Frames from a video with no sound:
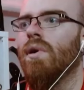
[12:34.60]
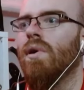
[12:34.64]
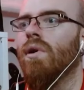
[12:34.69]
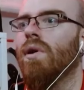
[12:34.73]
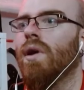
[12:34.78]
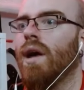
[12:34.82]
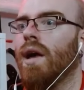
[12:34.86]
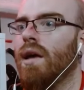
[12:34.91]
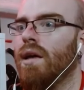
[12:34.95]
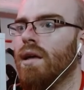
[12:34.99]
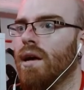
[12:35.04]

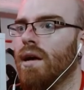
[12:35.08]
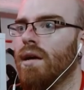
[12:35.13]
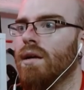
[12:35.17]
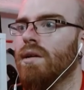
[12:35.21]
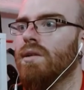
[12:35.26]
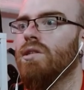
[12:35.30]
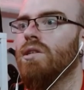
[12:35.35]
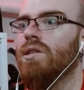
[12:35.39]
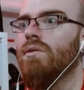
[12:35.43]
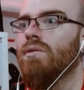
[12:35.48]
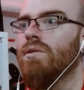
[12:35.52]
Okay, yeah,
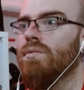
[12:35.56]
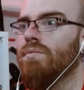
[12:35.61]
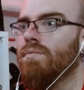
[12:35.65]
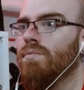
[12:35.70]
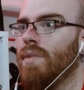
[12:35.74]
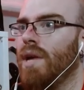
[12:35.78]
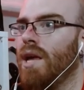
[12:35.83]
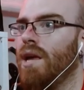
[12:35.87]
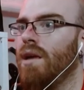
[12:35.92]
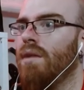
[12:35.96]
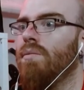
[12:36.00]
she was
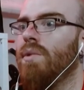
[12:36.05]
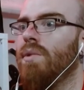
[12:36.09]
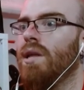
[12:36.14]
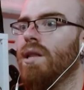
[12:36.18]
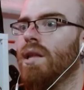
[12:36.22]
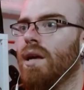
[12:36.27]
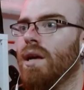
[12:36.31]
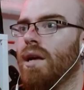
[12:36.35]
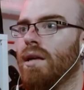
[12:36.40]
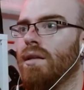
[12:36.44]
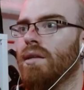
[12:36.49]
maybe
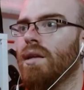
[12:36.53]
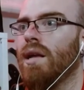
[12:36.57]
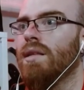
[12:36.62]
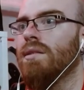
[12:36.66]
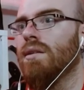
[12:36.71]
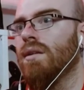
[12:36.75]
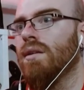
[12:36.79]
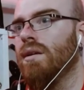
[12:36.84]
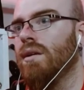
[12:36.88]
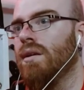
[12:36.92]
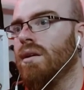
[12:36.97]
like,
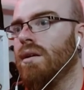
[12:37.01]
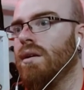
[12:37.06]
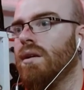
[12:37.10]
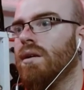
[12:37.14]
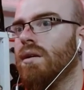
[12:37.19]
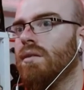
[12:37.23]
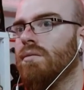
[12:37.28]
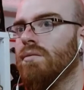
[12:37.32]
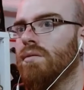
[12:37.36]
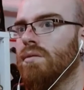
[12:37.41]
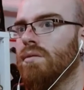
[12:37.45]
that's
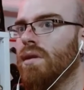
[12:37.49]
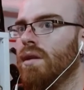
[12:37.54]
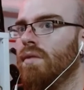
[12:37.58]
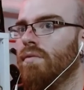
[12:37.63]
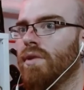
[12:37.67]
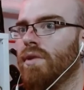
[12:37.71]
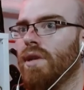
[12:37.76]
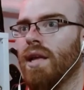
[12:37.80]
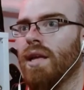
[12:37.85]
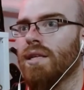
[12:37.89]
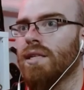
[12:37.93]

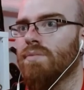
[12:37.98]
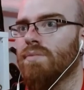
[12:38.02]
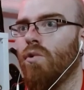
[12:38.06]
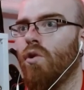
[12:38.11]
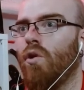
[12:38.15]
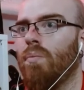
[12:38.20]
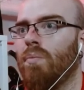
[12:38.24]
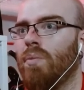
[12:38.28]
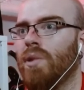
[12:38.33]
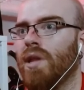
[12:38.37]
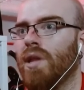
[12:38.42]
even like a
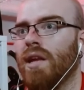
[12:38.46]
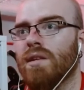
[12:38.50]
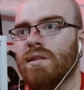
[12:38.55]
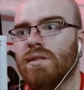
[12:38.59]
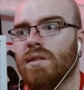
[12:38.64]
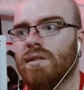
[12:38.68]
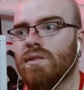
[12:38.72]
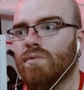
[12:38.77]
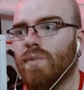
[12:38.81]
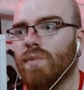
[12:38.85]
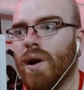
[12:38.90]
small
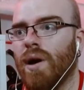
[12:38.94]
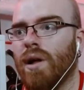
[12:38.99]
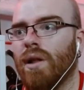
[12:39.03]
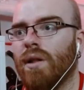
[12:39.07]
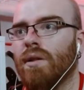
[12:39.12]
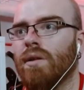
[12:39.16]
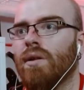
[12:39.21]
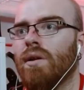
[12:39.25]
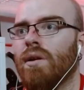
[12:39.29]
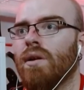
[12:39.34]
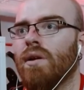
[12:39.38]
place as
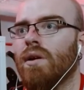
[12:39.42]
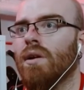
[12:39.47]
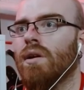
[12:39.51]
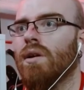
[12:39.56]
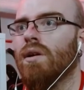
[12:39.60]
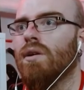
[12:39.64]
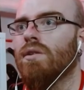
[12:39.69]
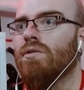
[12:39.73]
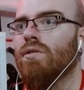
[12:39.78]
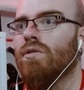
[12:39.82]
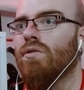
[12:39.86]
well.
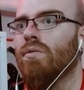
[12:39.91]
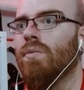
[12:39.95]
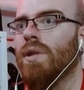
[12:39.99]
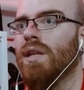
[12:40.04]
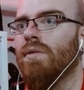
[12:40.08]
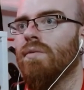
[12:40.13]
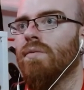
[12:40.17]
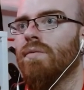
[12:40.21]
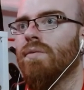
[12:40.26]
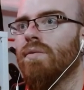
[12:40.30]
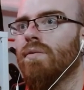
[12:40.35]
So I don't
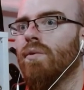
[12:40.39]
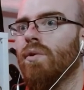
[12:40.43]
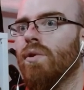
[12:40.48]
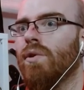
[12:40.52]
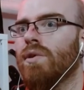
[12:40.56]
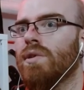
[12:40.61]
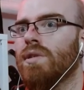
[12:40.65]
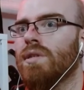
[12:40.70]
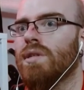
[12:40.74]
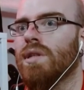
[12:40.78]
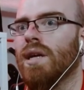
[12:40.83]
believe
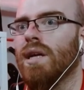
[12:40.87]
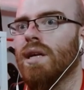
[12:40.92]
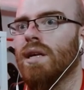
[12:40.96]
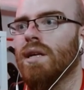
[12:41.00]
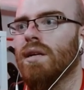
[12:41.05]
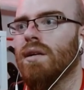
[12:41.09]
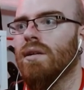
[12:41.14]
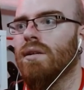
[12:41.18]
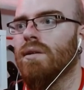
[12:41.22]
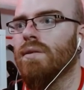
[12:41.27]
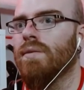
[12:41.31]
was
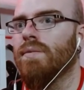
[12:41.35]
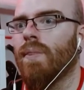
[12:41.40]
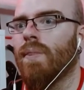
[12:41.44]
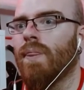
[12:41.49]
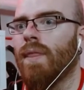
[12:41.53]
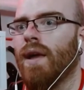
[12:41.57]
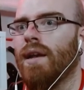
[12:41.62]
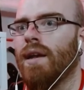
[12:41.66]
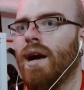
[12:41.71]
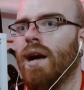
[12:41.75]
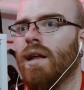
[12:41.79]
like
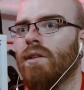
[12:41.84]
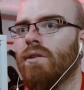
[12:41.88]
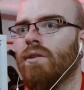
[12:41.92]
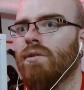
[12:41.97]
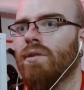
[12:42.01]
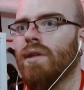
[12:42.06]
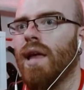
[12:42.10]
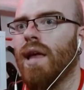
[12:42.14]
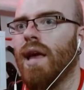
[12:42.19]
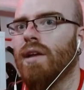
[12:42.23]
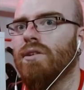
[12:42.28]
an
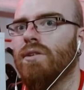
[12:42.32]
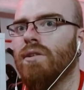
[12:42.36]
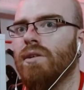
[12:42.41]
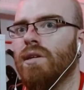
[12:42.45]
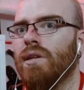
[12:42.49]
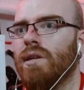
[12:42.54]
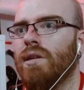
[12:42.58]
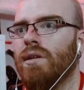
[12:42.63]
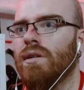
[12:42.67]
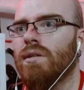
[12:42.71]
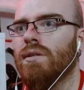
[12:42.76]
adult
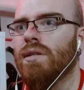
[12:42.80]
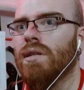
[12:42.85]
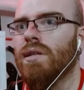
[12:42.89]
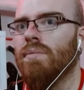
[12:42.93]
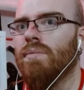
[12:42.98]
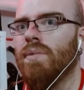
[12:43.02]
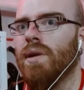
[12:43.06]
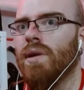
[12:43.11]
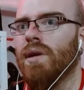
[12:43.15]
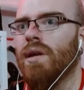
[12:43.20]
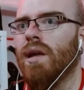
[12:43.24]
actually here
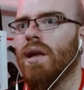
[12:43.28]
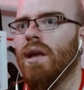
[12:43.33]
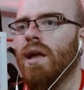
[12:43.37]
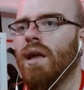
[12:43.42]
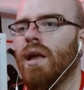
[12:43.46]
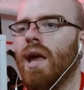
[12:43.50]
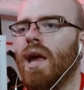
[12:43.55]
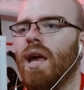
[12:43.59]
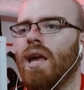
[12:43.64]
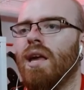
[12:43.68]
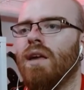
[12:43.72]
sleeping.
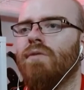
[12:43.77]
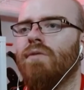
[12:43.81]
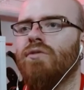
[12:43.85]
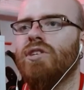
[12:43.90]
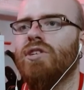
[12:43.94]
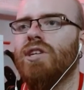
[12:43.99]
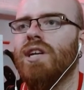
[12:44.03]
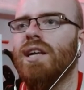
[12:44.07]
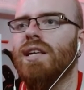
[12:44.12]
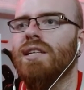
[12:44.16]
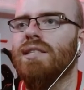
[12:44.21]
If
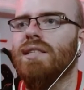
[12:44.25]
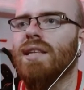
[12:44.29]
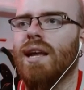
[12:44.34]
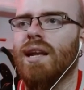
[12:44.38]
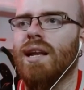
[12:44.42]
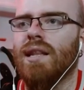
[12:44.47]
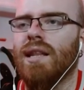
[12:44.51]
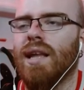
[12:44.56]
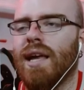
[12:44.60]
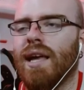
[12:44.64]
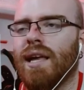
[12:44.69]
she's
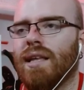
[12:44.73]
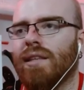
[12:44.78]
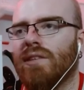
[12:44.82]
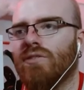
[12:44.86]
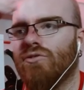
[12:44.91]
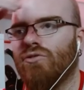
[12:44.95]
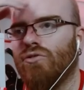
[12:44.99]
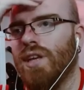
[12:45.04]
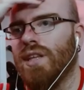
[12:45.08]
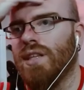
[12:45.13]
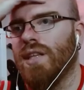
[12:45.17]
done like
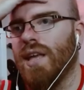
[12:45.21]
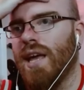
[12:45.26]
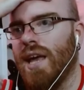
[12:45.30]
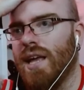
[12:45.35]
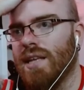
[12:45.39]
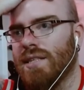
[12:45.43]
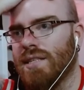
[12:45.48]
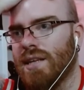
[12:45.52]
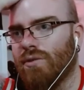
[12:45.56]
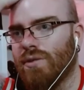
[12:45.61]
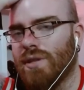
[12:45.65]
3
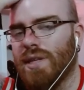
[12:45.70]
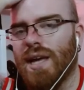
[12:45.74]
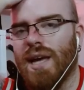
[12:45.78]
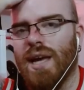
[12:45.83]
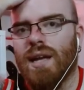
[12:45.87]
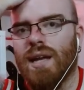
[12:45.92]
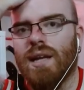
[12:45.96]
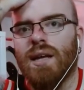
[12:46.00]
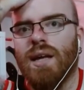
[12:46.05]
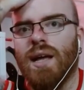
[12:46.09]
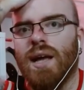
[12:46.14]
days out
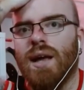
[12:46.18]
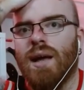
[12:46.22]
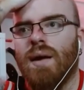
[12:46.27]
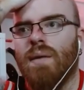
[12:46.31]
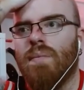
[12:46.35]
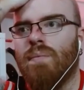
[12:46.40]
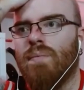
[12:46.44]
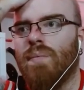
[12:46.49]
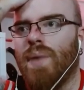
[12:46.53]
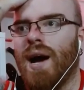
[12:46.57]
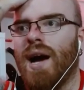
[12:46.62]
there
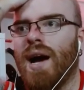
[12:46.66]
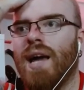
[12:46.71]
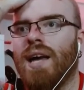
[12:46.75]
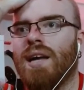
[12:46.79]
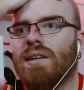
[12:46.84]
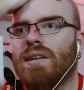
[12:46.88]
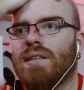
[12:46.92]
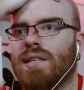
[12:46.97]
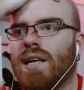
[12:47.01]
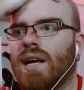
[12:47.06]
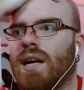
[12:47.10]
by
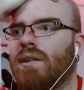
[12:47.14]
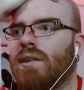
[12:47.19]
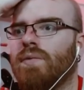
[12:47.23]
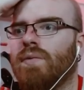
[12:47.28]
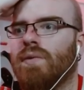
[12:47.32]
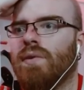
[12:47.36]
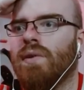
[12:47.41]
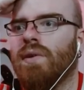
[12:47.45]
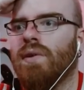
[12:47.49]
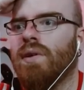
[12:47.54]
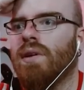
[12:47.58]
herself,